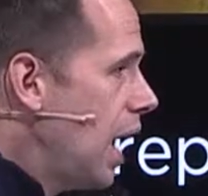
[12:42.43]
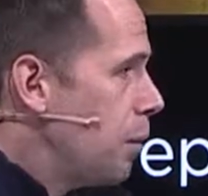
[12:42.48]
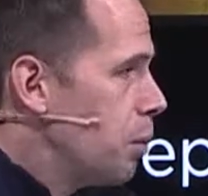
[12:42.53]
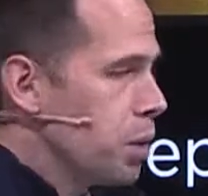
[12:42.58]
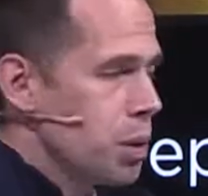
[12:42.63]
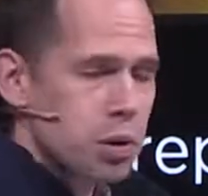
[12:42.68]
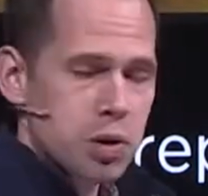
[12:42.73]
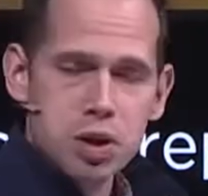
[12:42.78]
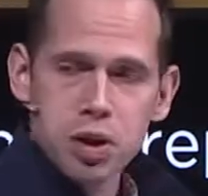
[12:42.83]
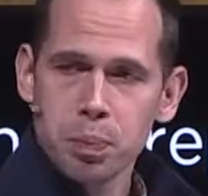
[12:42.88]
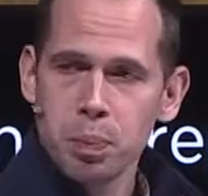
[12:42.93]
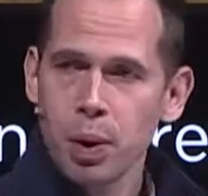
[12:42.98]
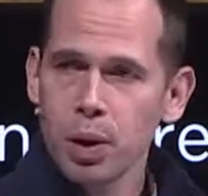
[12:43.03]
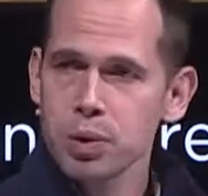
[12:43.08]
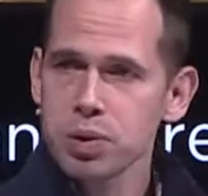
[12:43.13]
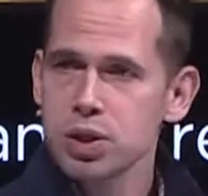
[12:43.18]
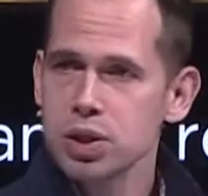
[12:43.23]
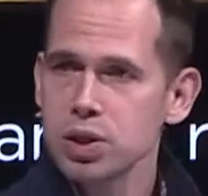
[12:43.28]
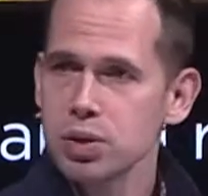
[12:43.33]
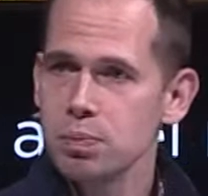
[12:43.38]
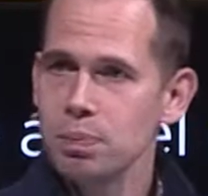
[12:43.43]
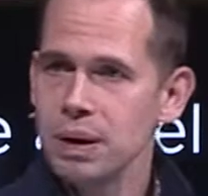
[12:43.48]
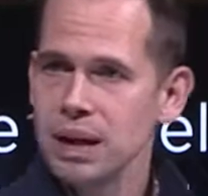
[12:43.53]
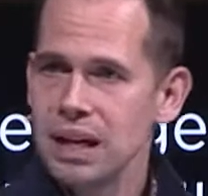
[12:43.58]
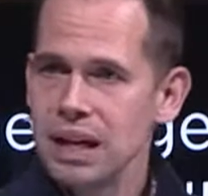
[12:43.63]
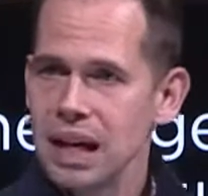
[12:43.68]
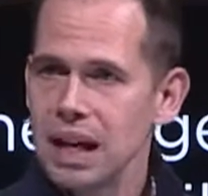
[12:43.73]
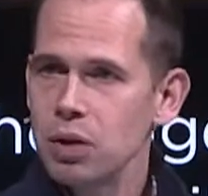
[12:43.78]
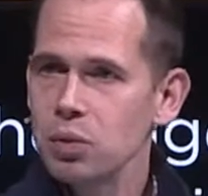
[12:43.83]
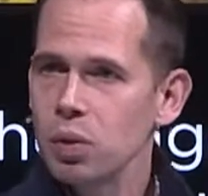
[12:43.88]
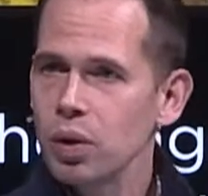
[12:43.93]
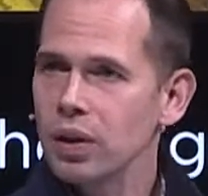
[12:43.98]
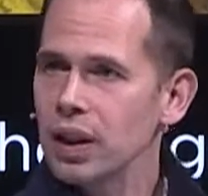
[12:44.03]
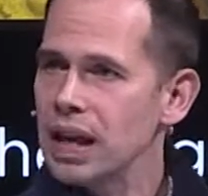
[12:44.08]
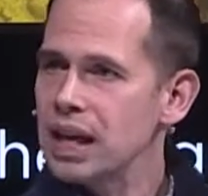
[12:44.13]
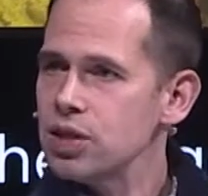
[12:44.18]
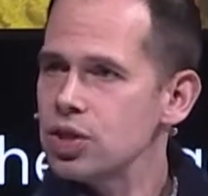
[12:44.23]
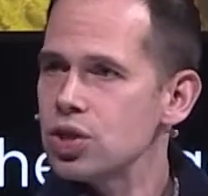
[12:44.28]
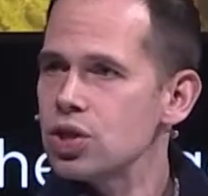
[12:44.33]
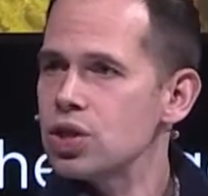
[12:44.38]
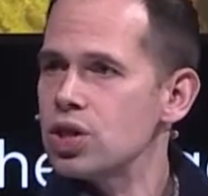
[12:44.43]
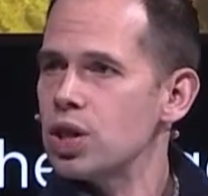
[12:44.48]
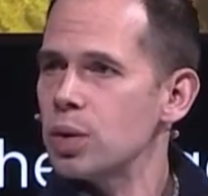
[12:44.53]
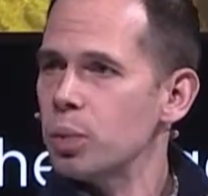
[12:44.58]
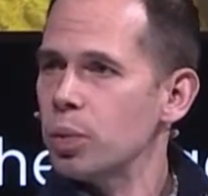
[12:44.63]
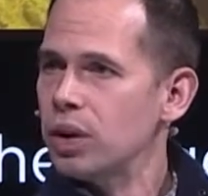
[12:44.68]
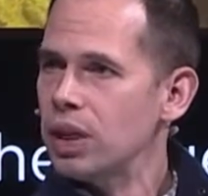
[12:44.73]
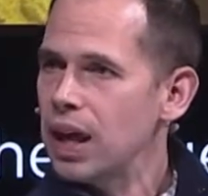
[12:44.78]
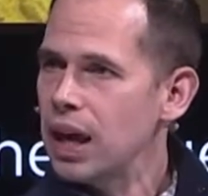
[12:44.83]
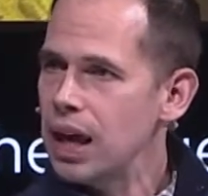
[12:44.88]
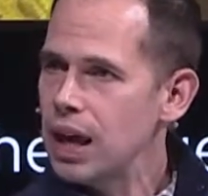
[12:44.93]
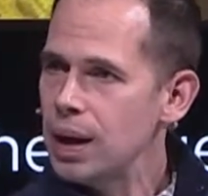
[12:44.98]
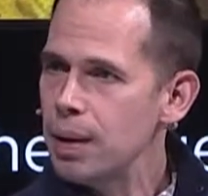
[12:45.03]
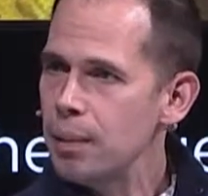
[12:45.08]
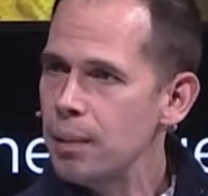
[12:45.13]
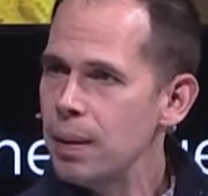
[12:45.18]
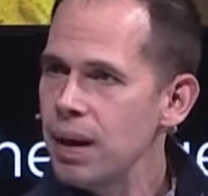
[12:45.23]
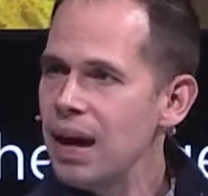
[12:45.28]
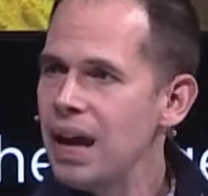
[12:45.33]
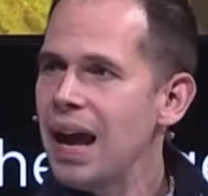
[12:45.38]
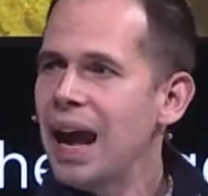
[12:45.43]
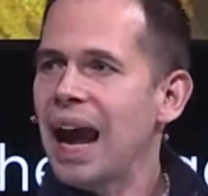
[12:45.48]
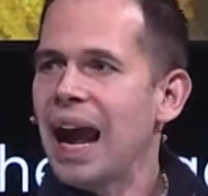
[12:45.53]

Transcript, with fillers: And we were supposed to be in relationship with him